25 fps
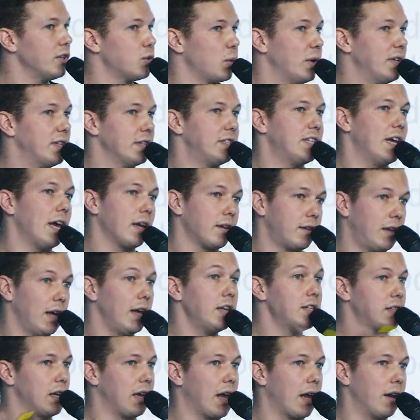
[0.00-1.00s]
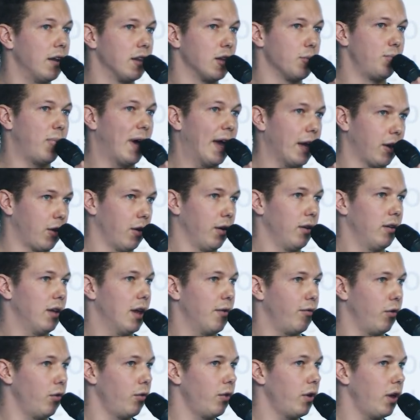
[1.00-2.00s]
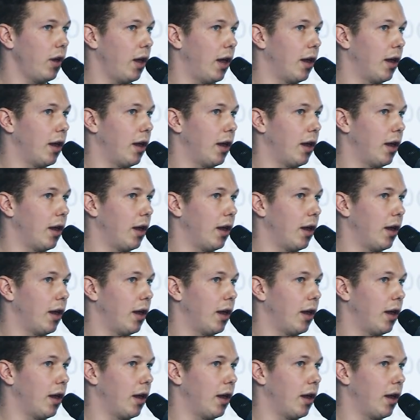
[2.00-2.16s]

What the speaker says: is we detect these, again, at the bytecode level.